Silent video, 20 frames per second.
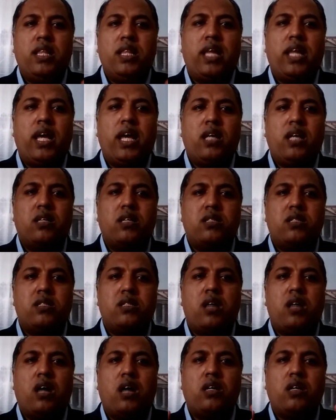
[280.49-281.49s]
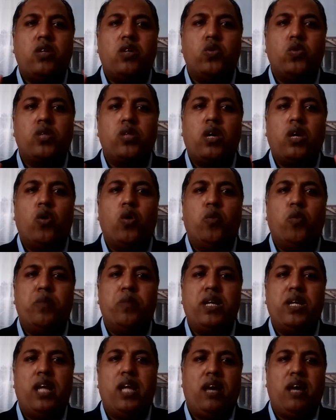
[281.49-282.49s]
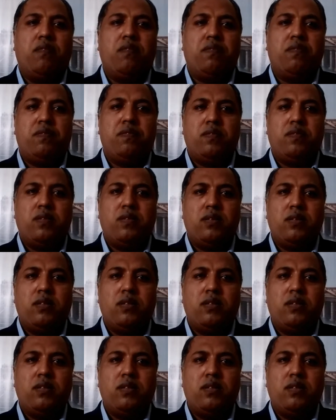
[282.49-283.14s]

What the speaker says: They start losing hope in life.